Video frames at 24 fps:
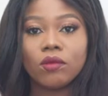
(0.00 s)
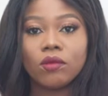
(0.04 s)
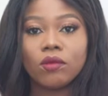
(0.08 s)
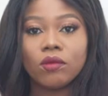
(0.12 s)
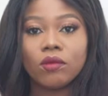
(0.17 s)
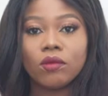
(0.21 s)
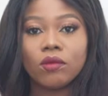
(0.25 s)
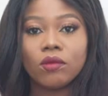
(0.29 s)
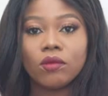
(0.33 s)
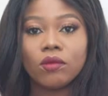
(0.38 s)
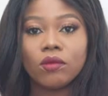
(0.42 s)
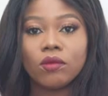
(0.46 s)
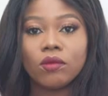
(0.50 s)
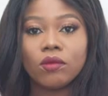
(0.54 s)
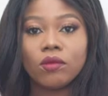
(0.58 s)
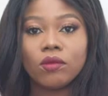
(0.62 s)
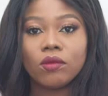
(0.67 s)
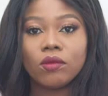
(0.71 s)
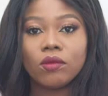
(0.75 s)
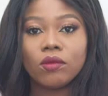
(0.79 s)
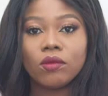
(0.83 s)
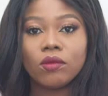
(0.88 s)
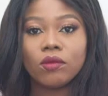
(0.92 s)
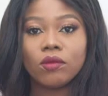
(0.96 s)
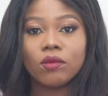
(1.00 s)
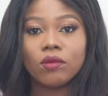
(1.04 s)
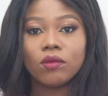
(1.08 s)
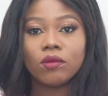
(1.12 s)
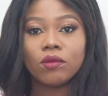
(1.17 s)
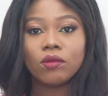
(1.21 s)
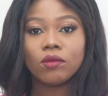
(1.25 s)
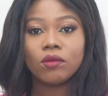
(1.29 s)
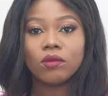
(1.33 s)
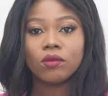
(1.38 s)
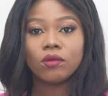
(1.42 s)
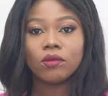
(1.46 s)
and mentoring
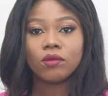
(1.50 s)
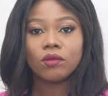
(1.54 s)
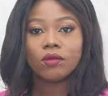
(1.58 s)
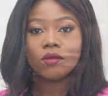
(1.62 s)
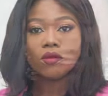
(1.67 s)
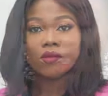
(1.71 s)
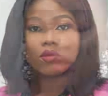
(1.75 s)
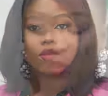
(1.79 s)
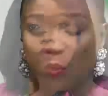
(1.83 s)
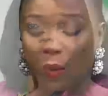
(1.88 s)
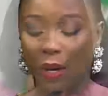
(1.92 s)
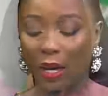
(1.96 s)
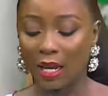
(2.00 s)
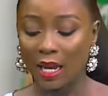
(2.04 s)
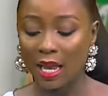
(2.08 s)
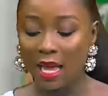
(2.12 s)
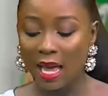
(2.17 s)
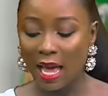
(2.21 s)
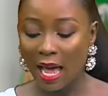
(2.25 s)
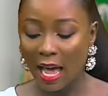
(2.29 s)
schemes, as well